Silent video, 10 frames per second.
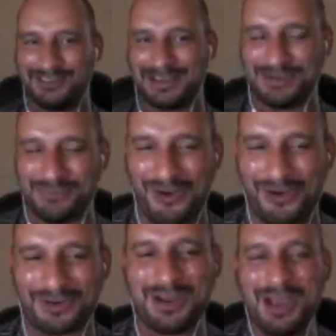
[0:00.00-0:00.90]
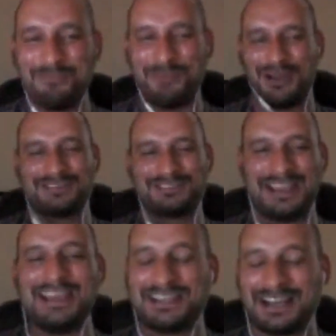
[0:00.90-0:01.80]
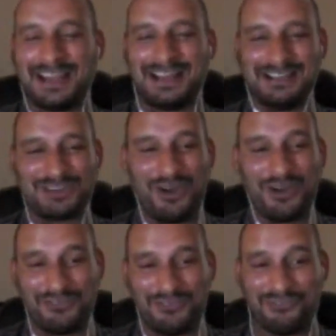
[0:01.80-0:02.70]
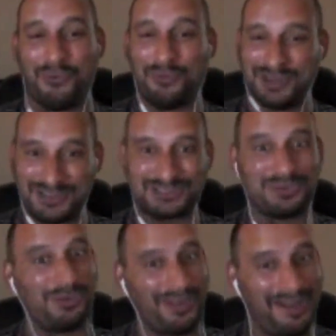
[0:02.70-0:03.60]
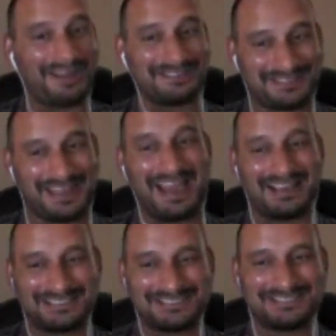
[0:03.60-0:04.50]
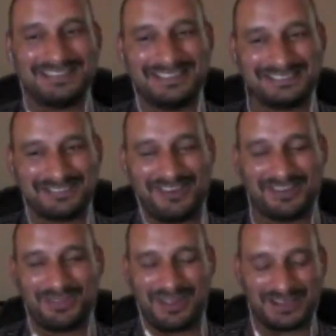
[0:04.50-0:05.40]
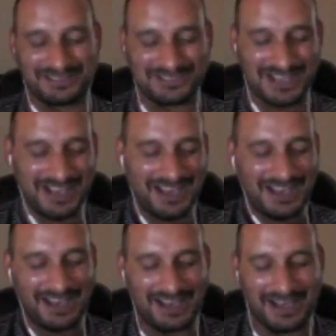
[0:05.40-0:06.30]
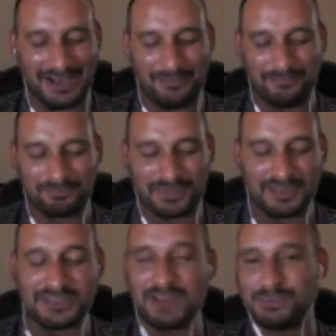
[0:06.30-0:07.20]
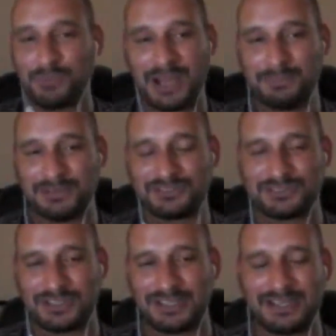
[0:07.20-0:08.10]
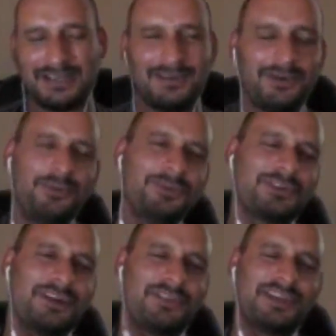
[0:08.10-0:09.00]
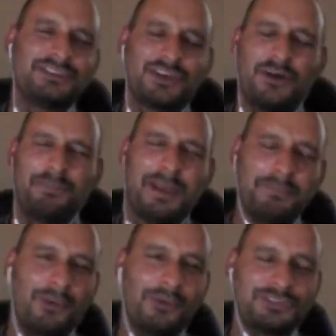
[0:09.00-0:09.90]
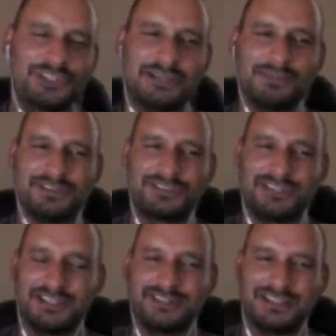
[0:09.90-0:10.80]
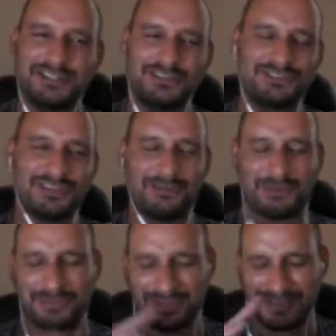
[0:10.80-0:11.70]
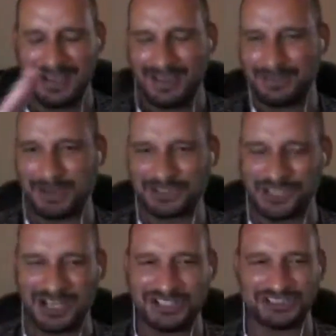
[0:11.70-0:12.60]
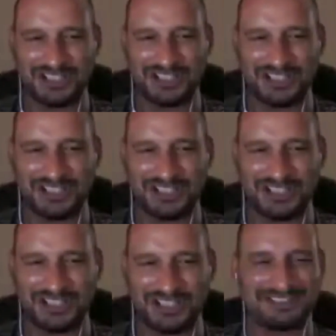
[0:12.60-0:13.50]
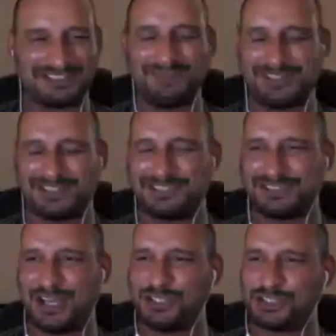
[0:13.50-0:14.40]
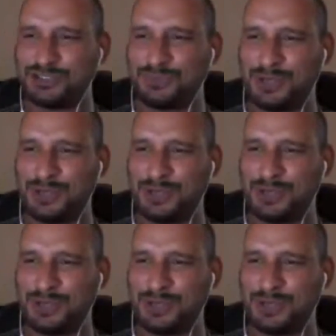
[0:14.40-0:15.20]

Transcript: get me wrong. But he's got enough of an audience who like that side of things. David Waber's always good. I think he's got a bit more seamless than he used to. I remember the big chase scene in Basilisk Station where